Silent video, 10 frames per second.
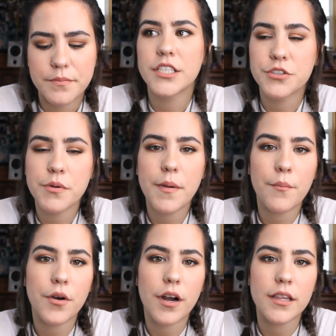I do
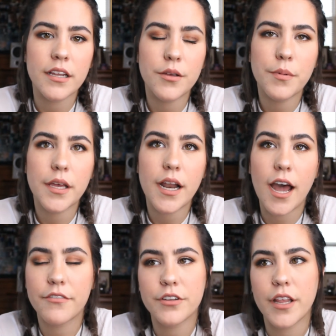remember a little bit
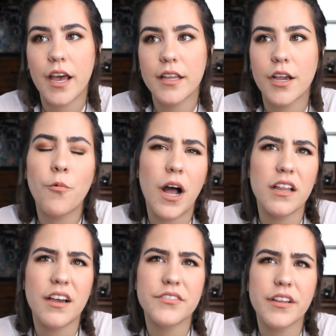after that, like a
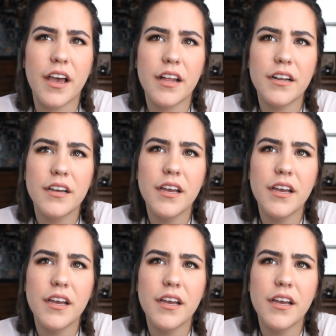while after that,